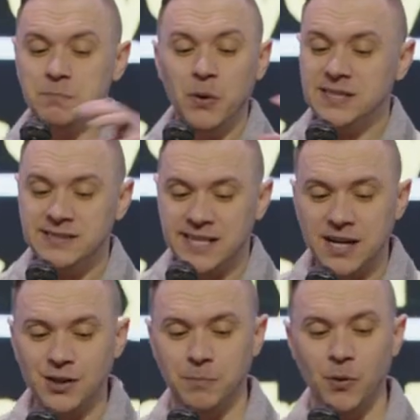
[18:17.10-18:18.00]
this book is a
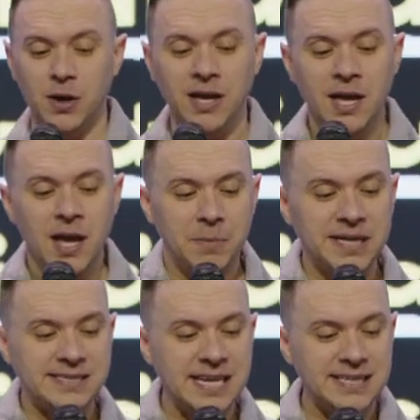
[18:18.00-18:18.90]
secular book, but
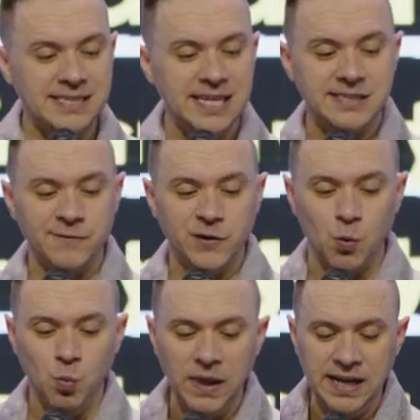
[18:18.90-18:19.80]
it says this if
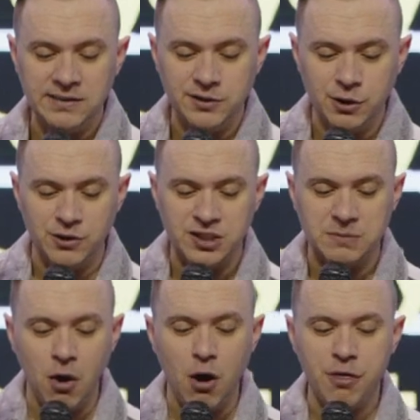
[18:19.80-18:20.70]
you're willing to do the
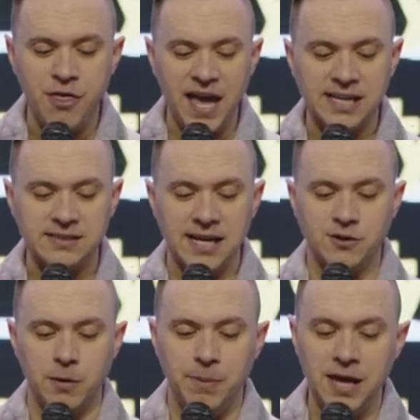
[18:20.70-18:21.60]
small things like
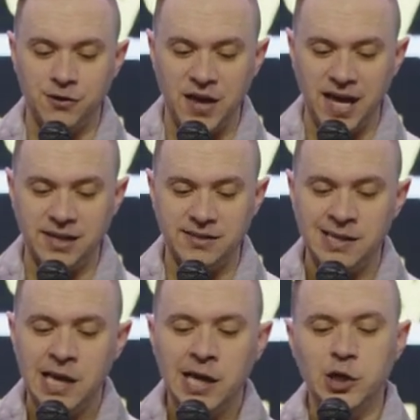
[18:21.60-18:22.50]
they're big things,